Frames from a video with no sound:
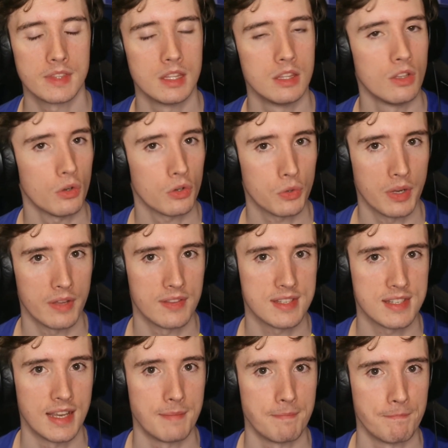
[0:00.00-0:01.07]
Not quite the
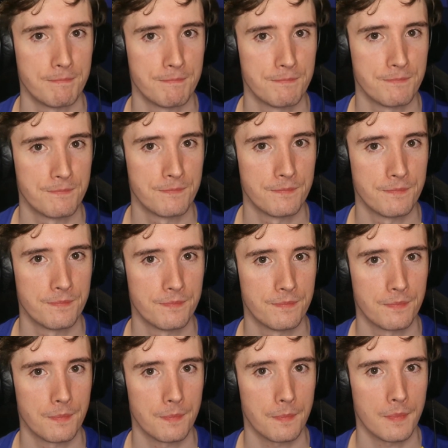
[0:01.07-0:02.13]
same.
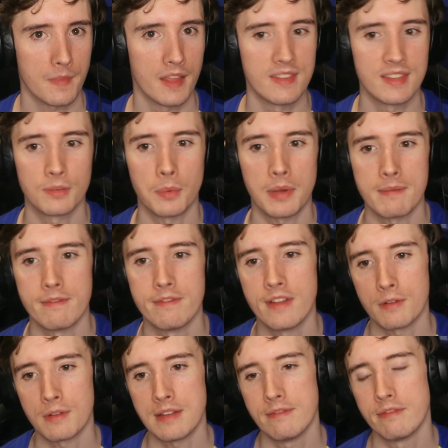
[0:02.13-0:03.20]
And this is why I'm
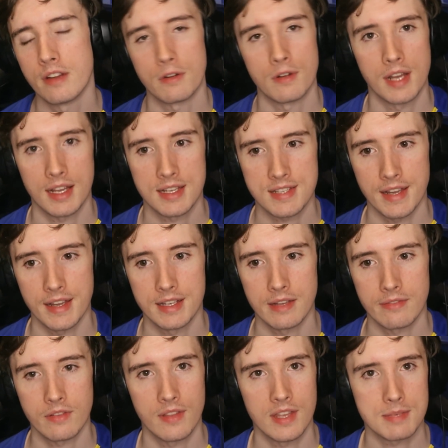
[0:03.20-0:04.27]
very, very excited
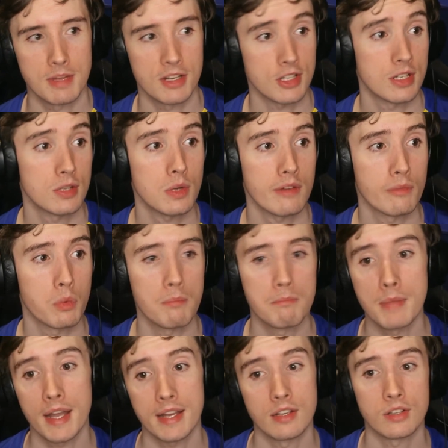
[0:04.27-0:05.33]
after this match. I do have one
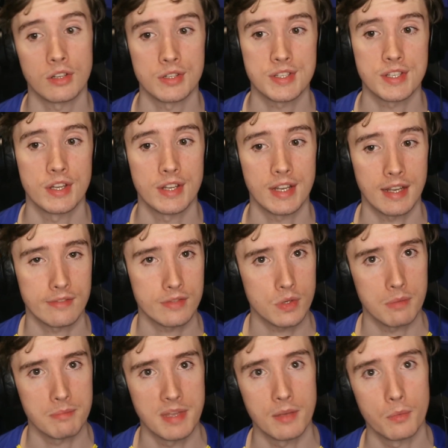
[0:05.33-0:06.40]
minor concern, I have to
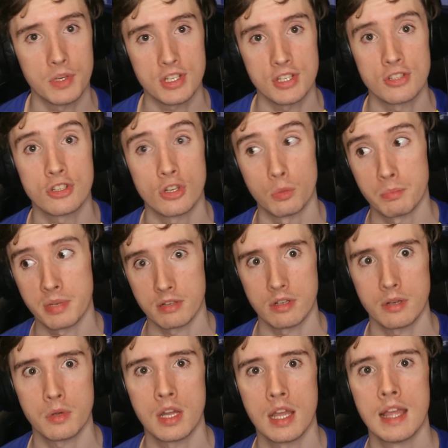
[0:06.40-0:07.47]
admit, which is Joel
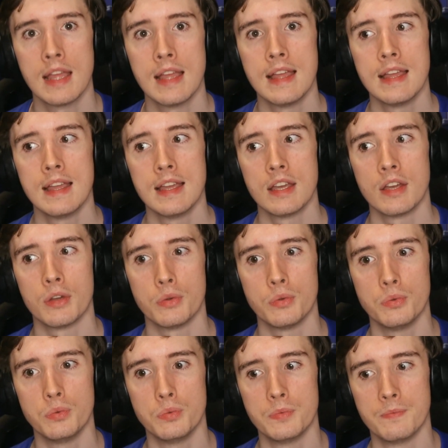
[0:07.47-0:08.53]
Piroe,
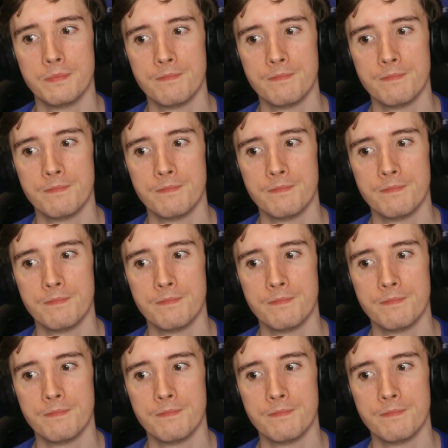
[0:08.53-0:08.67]
who,